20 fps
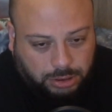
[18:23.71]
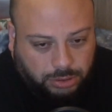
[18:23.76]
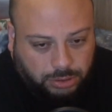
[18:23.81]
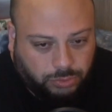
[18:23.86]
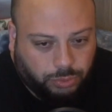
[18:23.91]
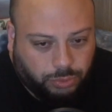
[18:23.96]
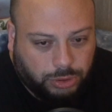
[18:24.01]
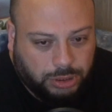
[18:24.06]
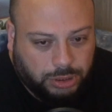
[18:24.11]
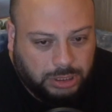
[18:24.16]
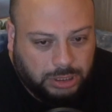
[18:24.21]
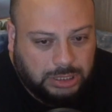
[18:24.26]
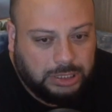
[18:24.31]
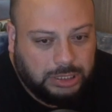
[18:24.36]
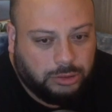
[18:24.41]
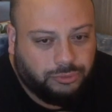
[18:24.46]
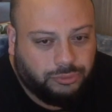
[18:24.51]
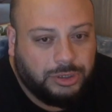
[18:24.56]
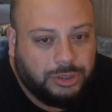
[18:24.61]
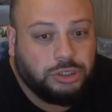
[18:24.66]
were the
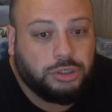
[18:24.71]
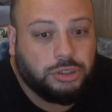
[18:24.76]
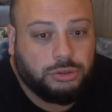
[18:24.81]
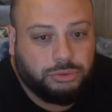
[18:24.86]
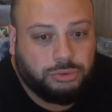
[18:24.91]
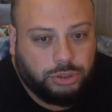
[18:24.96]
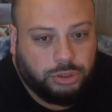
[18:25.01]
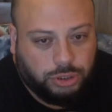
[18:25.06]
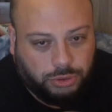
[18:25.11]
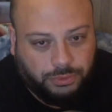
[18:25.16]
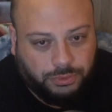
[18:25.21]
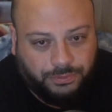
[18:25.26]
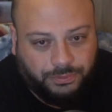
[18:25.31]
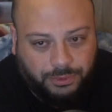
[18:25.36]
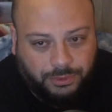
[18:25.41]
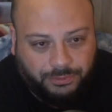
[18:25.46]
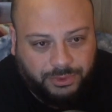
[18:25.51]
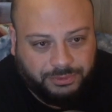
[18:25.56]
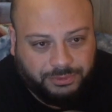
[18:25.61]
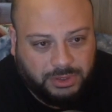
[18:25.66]
original 2
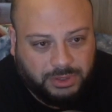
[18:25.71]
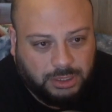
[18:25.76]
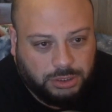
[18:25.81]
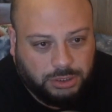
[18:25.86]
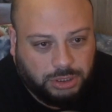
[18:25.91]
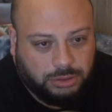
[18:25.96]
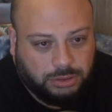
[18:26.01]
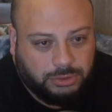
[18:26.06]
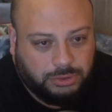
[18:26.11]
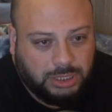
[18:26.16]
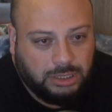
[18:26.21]
from 5th edition, right?